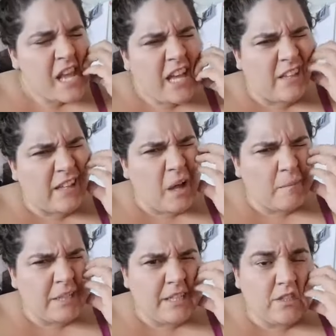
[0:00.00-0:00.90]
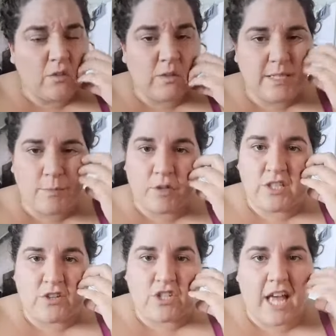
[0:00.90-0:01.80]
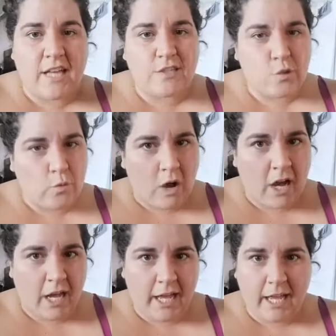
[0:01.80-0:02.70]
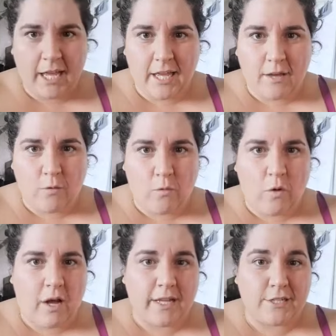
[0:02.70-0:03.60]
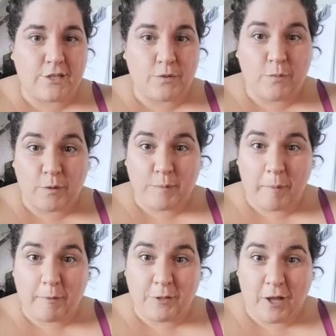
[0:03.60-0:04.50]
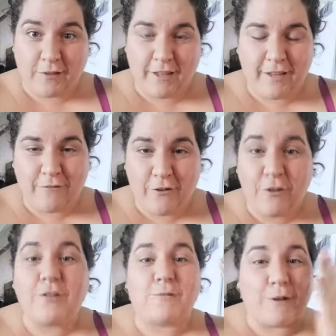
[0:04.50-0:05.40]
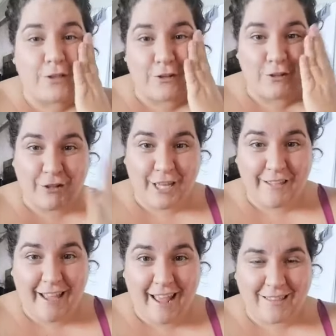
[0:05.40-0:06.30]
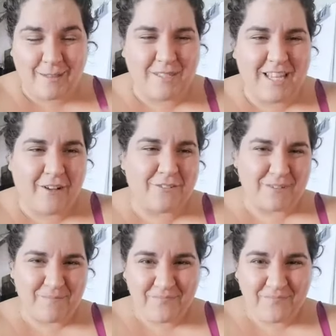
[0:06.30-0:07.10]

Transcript: And that got me to doing some research as to why do most people not like photos where they're looking at themselves.